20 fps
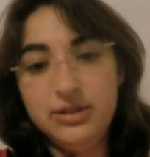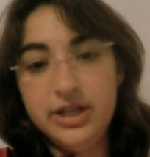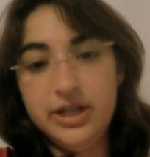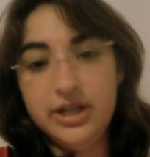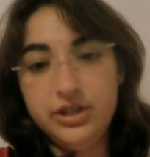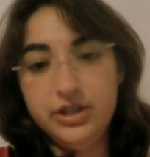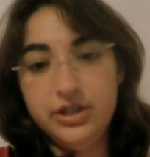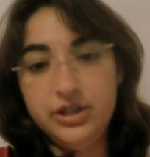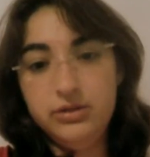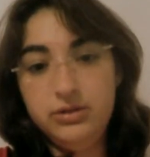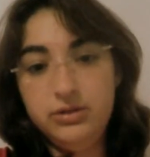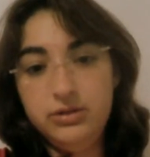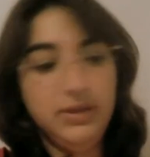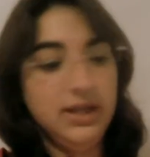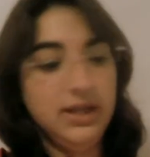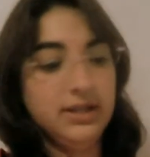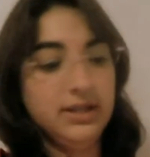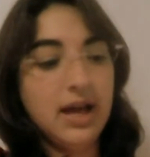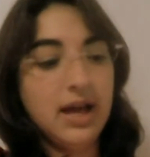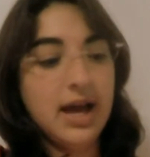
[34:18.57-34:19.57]
issues
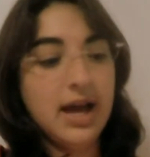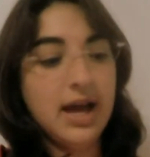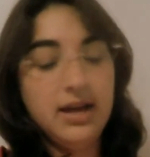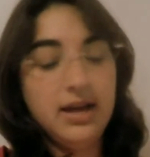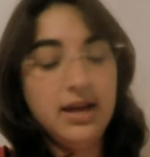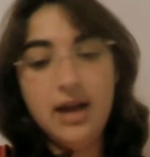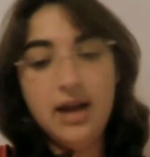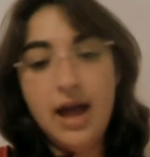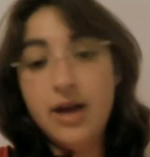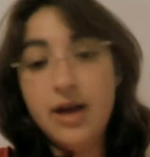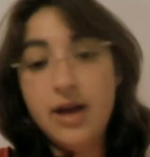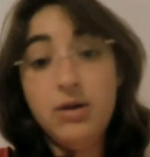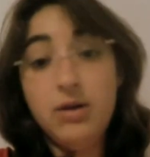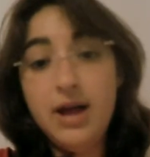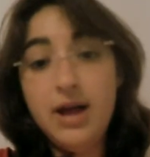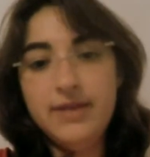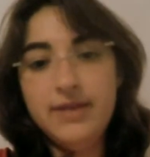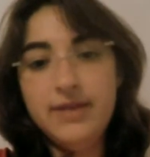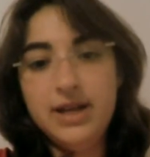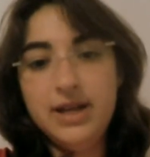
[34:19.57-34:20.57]
because I don't
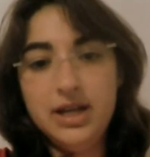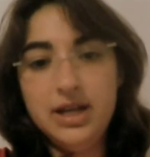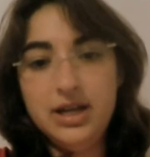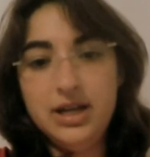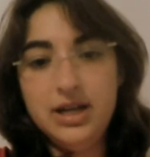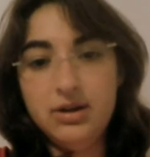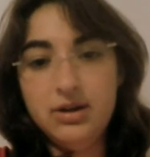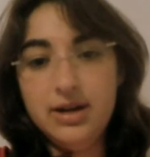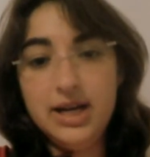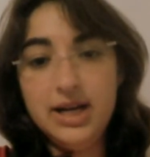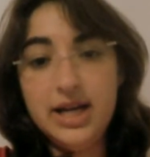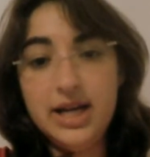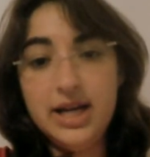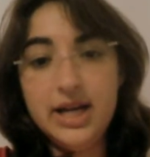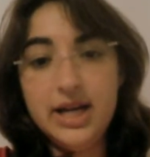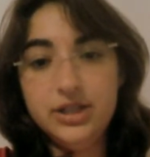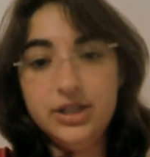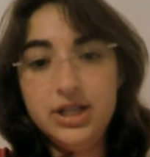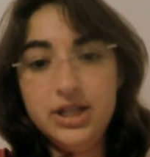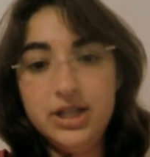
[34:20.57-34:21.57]
have ADD or
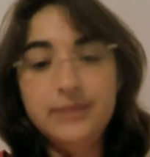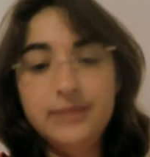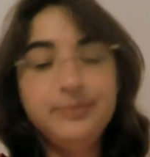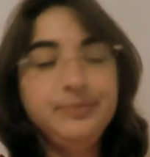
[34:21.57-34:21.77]
ADHD.